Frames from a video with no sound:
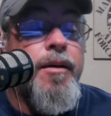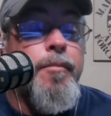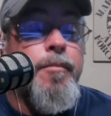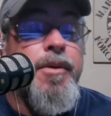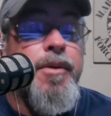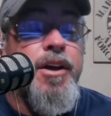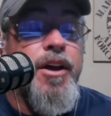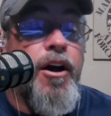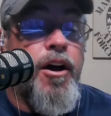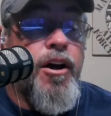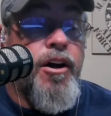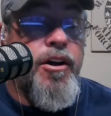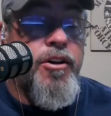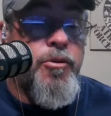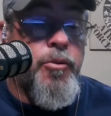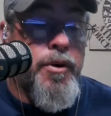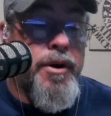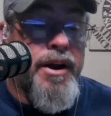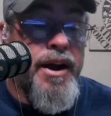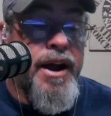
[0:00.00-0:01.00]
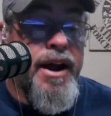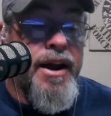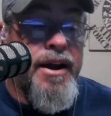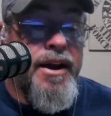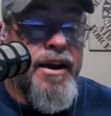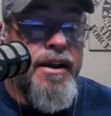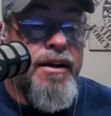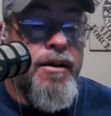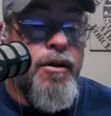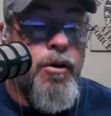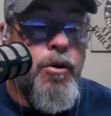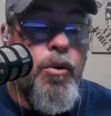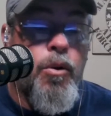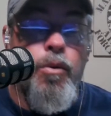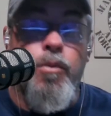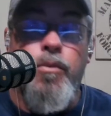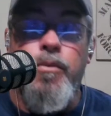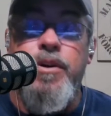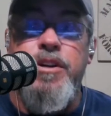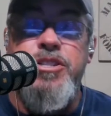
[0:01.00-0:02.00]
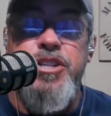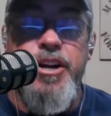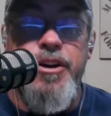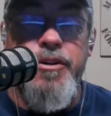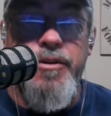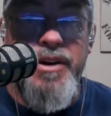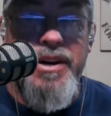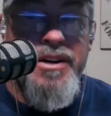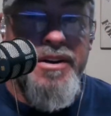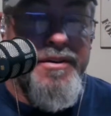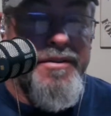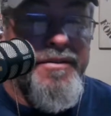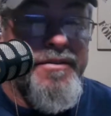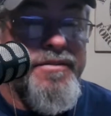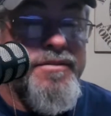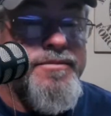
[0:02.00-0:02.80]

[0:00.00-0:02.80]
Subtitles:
beyond organic or regenerative.